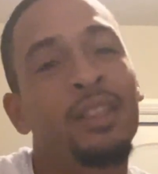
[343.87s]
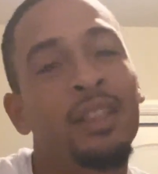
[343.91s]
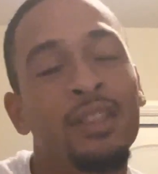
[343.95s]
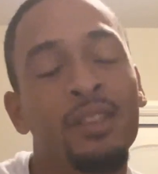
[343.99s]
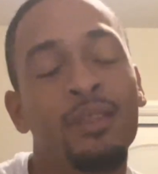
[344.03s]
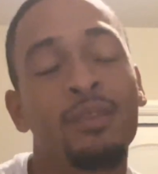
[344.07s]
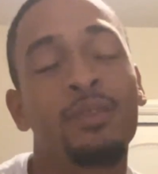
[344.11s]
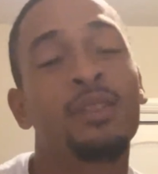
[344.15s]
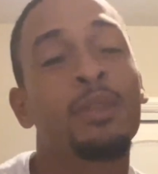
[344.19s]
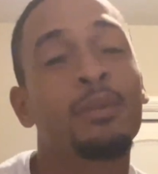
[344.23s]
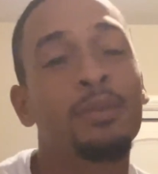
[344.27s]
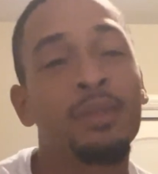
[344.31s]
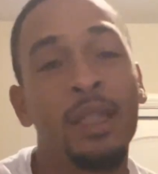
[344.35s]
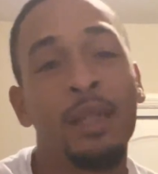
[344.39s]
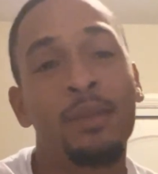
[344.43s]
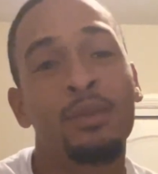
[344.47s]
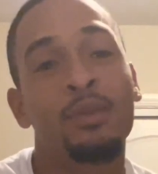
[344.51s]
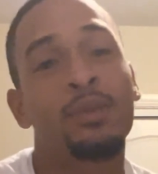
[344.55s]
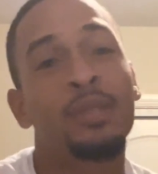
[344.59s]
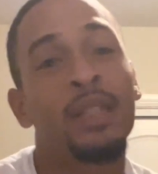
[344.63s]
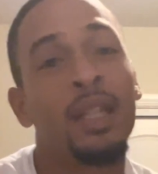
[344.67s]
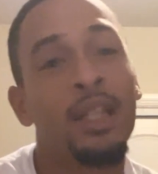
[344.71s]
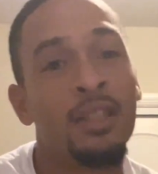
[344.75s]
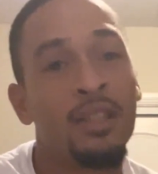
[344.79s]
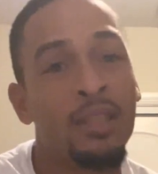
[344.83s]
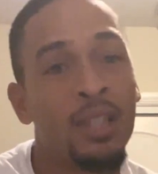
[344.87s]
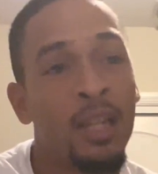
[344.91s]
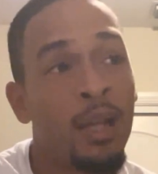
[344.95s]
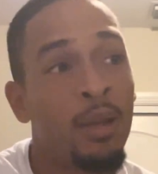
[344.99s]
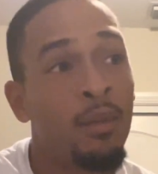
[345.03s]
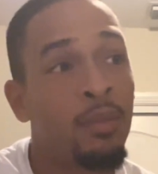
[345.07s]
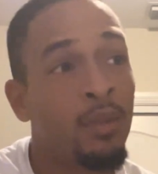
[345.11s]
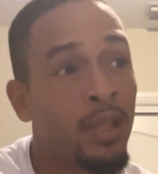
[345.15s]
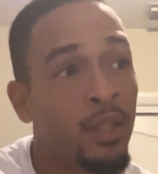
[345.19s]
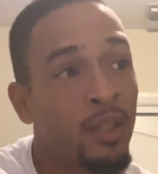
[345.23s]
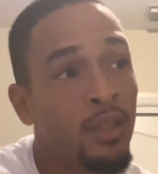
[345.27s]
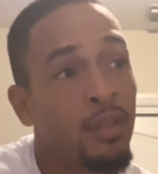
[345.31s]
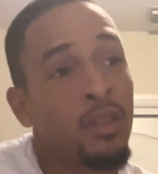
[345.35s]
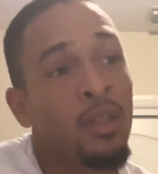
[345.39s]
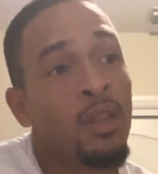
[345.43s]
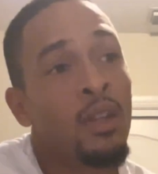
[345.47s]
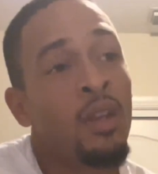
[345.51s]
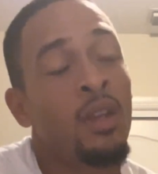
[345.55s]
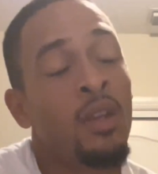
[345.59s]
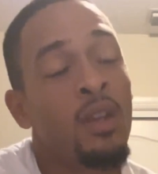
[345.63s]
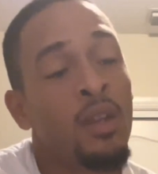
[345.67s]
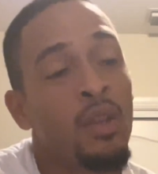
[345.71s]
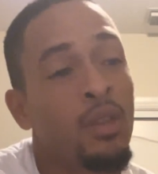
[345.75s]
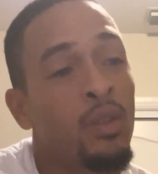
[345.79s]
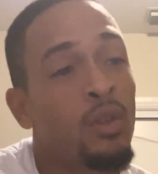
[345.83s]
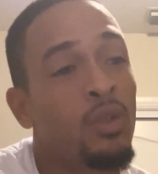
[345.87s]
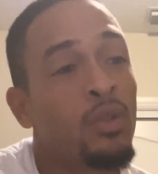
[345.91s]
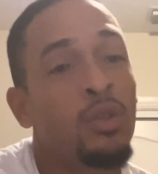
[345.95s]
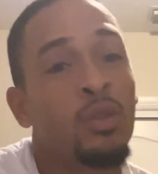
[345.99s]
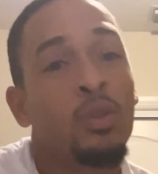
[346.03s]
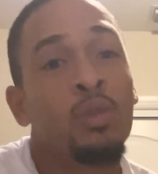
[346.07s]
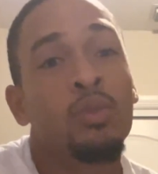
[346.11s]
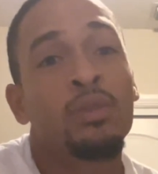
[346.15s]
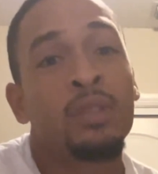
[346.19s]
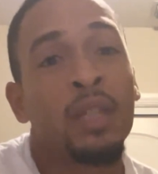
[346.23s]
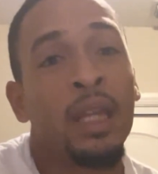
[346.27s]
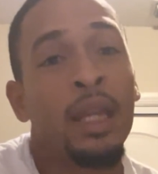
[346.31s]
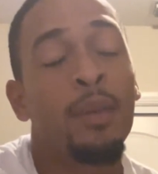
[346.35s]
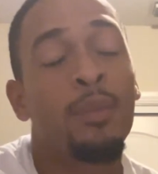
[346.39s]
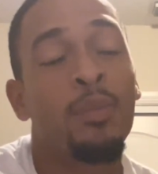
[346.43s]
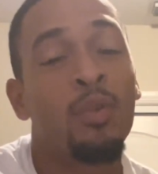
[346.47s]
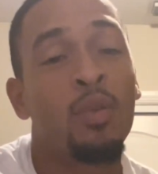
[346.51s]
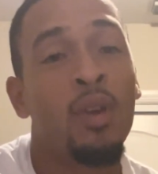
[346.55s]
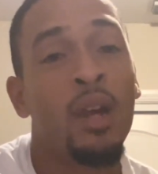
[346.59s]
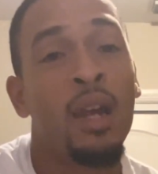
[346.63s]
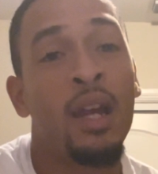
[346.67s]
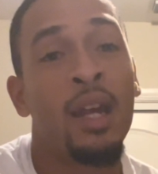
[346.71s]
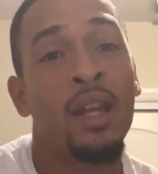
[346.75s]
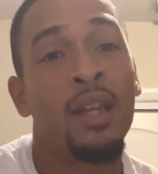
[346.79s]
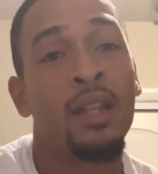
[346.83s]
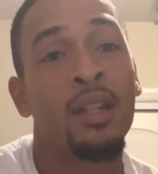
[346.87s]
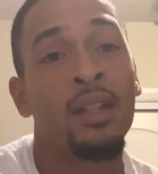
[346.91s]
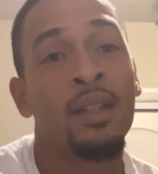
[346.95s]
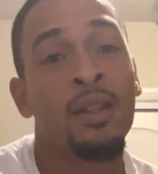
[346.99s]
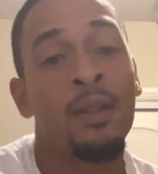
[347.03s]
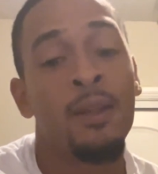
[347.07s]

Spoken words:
sometimes with that job, like, you do take pride